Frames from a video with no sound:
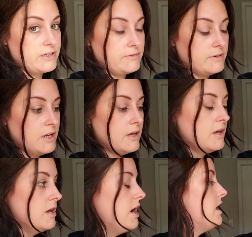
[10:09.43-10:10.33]
And
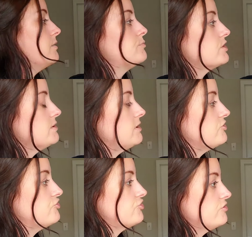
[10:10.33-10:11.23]
I pretty
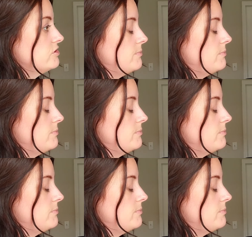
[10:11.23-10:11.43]
much,